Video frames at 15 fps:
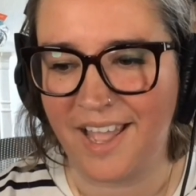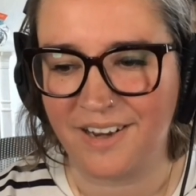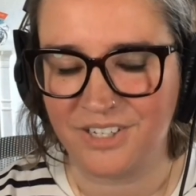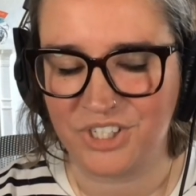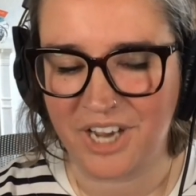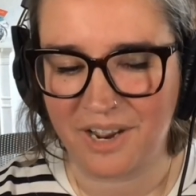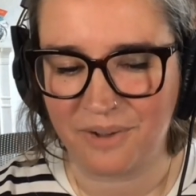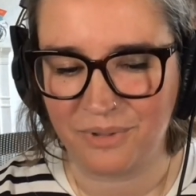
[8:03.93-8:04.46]
I
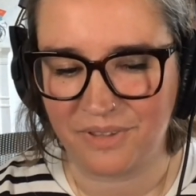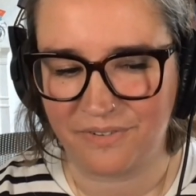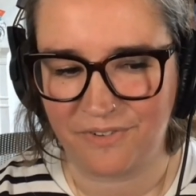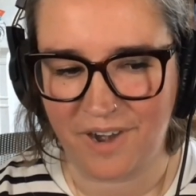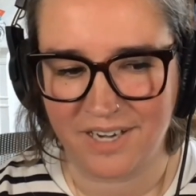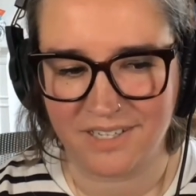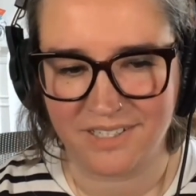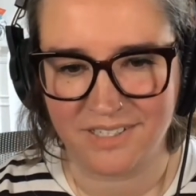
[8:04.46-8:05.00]
had a chat with
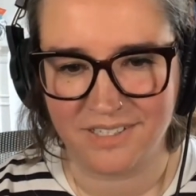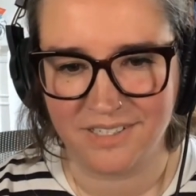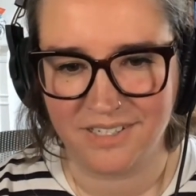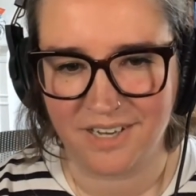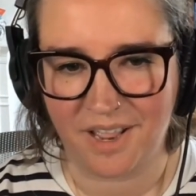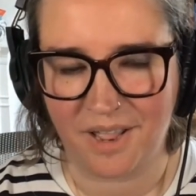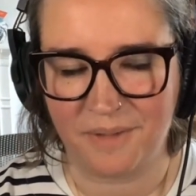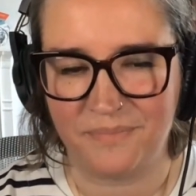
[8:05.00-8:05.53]
a
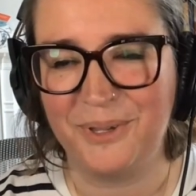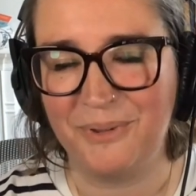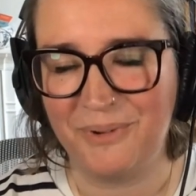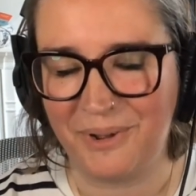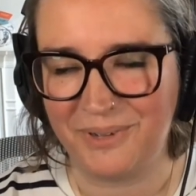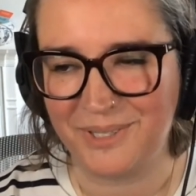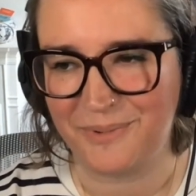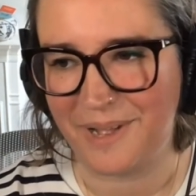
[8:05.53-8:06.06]
friend who
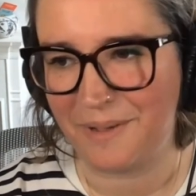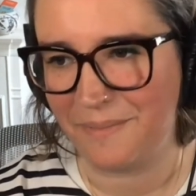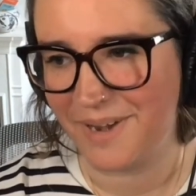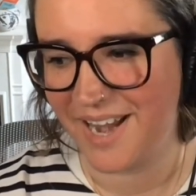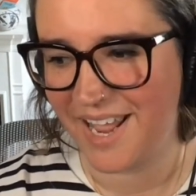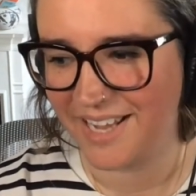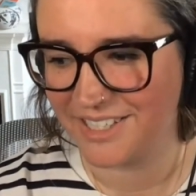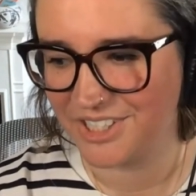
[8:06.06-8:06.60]
you know as
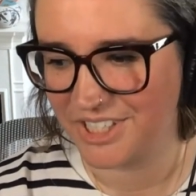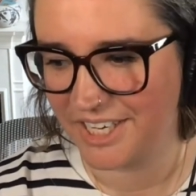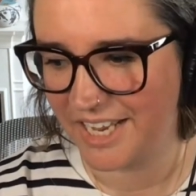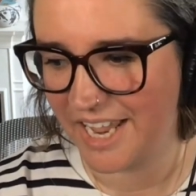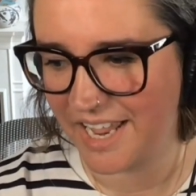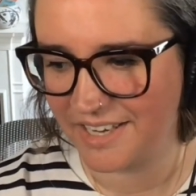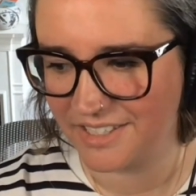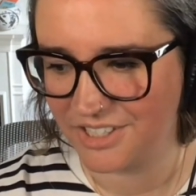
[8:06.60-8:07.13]
well,
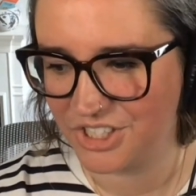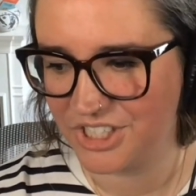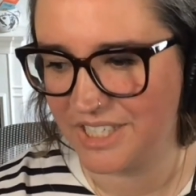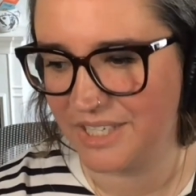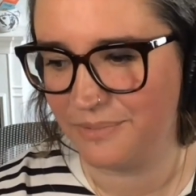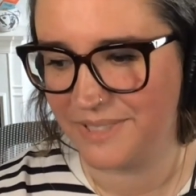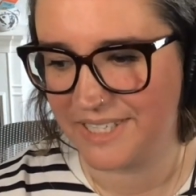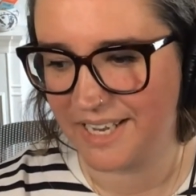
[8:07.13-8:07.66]
Maneksha, and
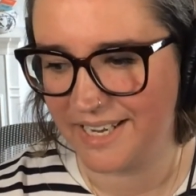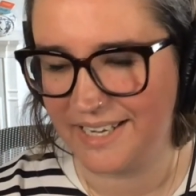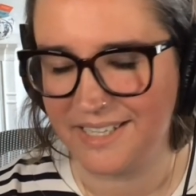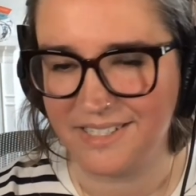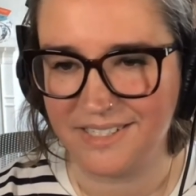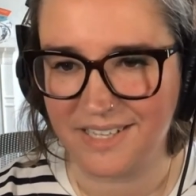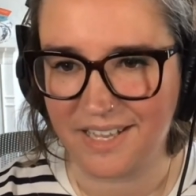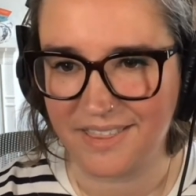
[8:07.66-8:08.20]
she was
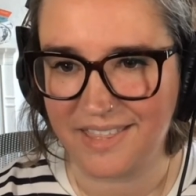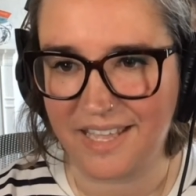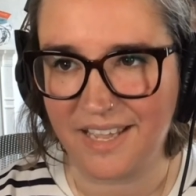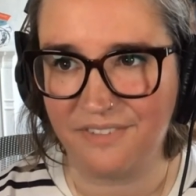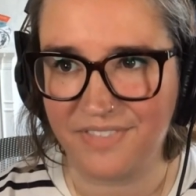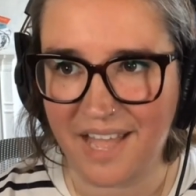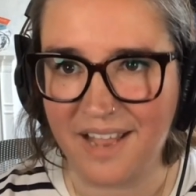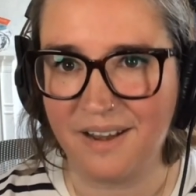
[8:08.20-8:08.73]
like, Liz,
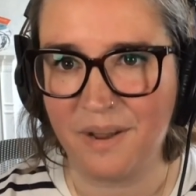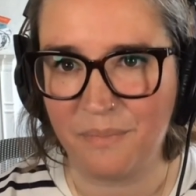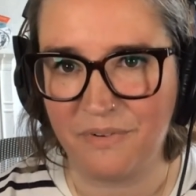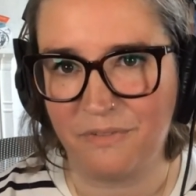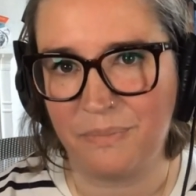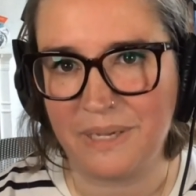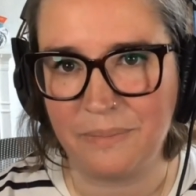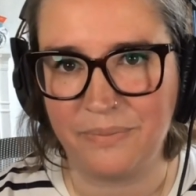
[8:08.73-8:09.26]
if that
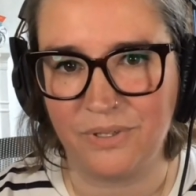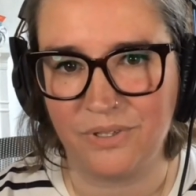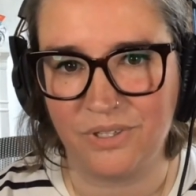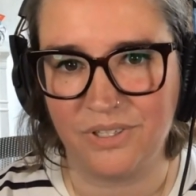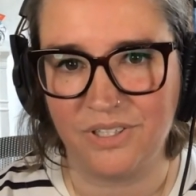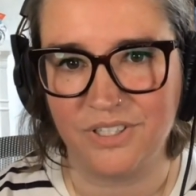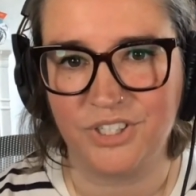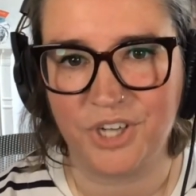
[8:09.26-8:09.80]
number of
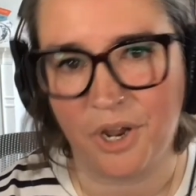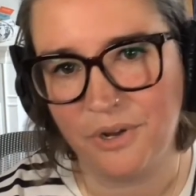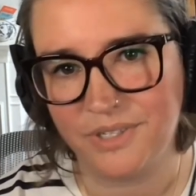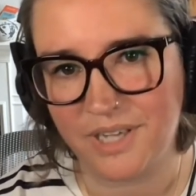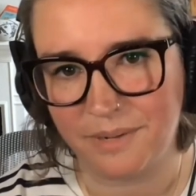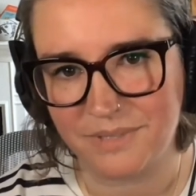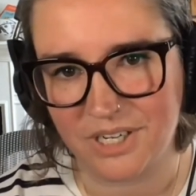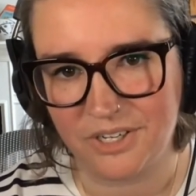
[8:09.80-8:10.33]
people
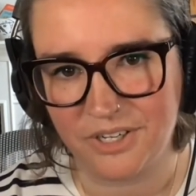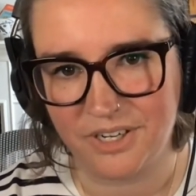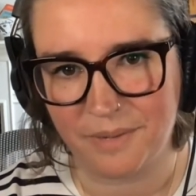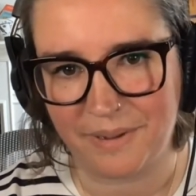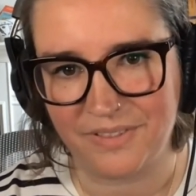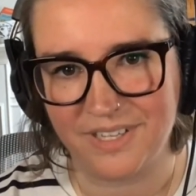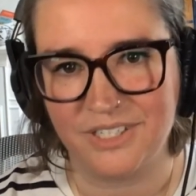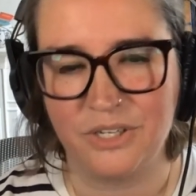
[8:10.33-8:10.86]
showed up to
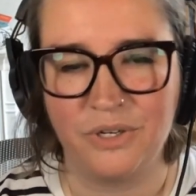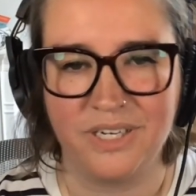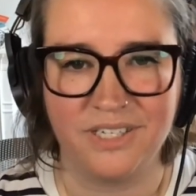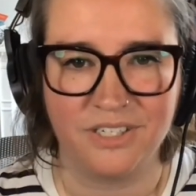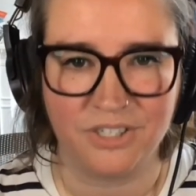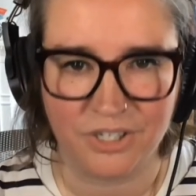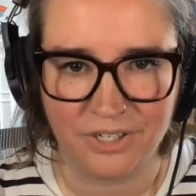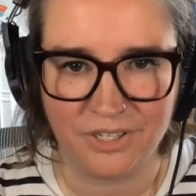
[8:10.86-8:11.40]
learn about this,
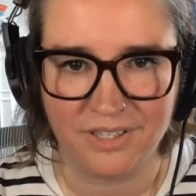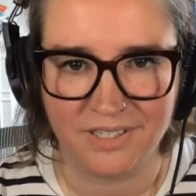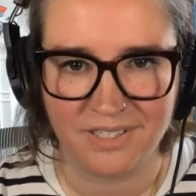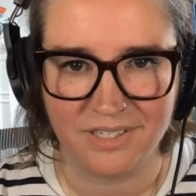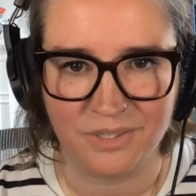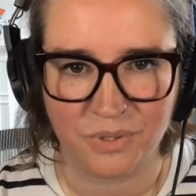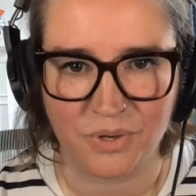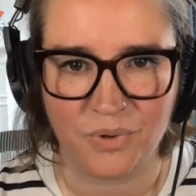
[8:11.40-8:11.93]
you need to turn
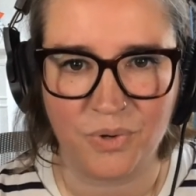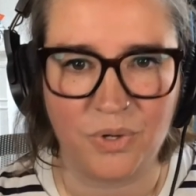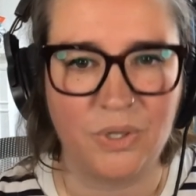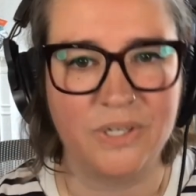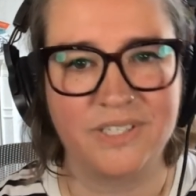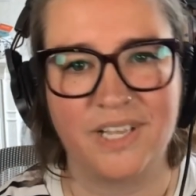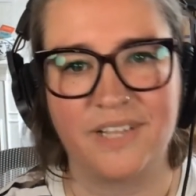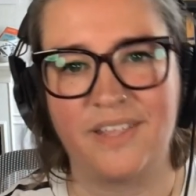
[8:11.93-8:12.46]
this into a
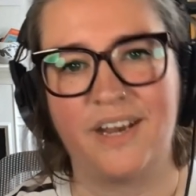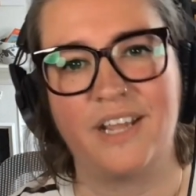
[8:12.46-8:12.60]
course.